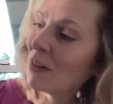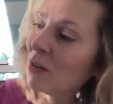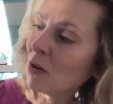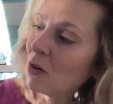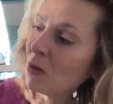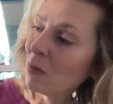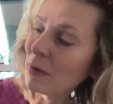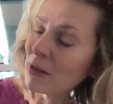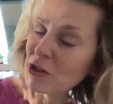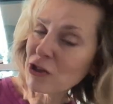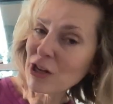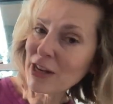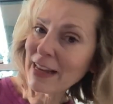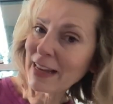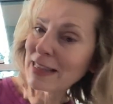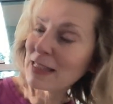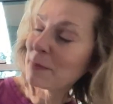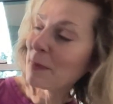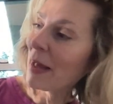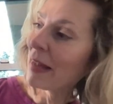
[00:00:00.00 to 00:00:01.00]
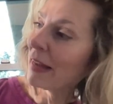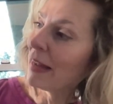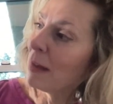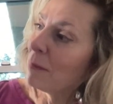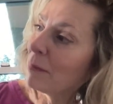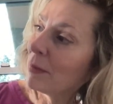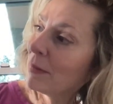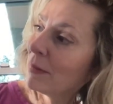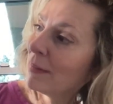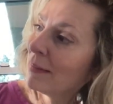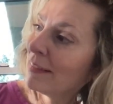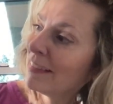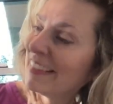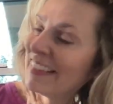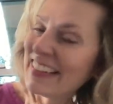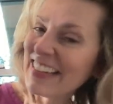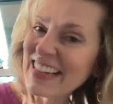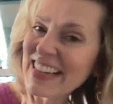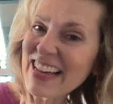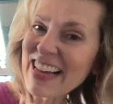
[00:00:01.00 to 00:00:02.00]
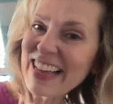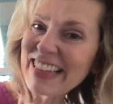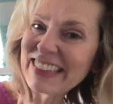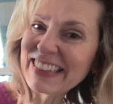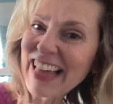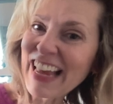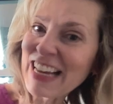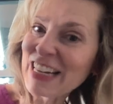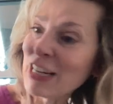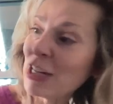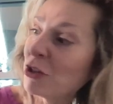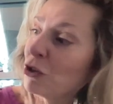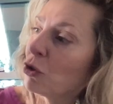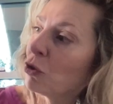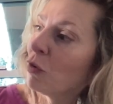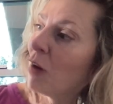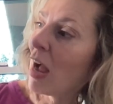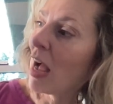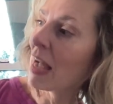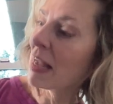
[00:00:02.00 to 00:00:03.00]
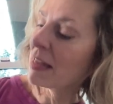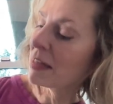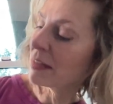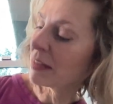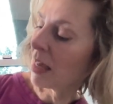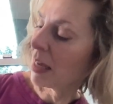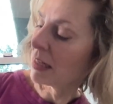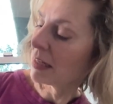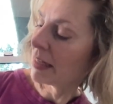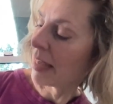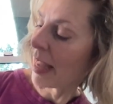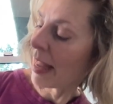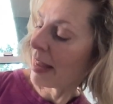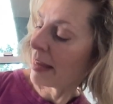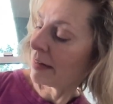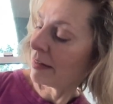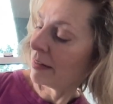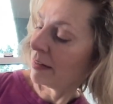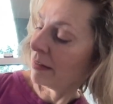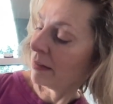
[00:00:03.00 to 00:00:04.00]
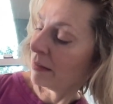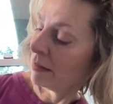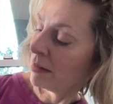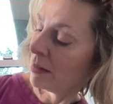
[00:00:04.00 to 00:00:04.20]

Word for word: Oh, but she gets back up. Elena tries again.